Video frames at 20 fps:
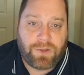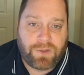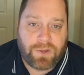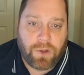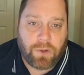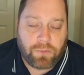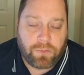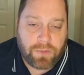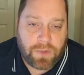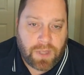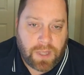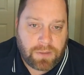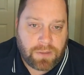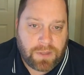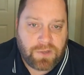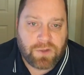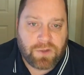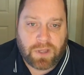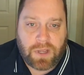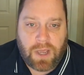So
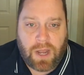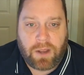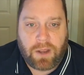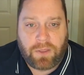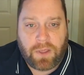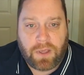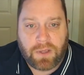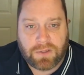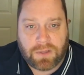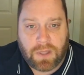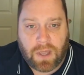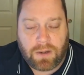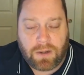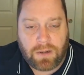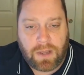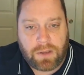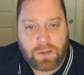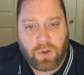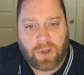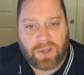these are the kind of things that
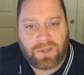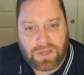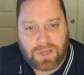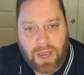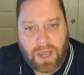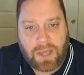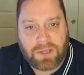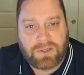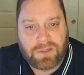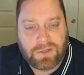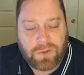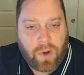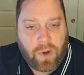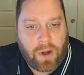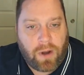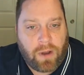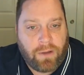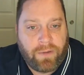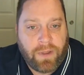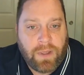USCIS is
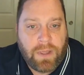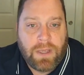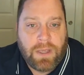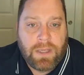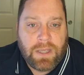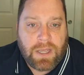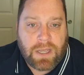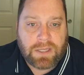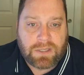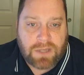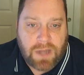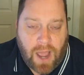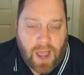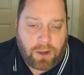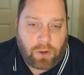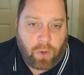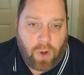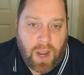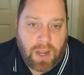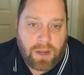aware of. It's not
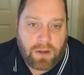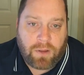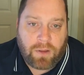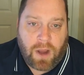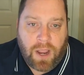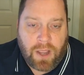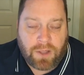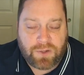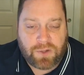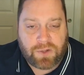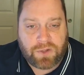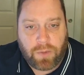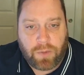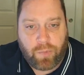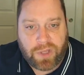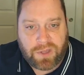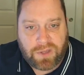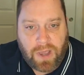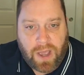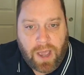great. Their hands are
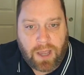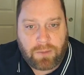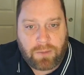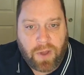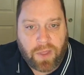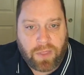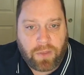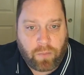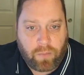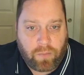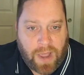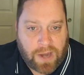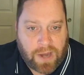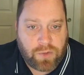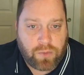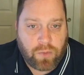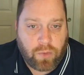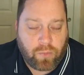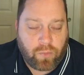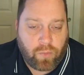somewhat tied by the
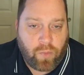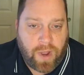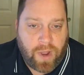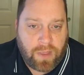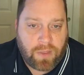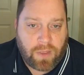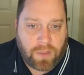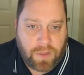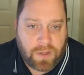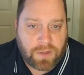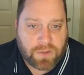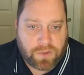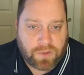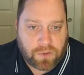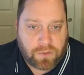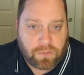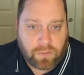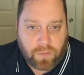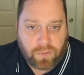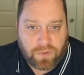actual way that things
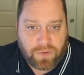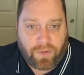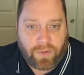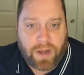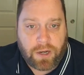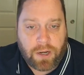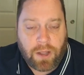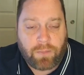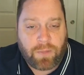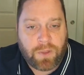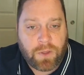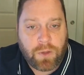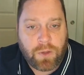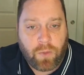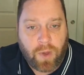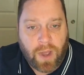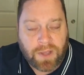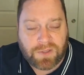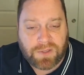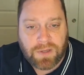are divided up in the
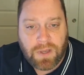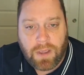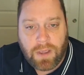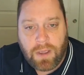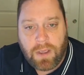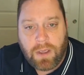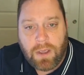U.S.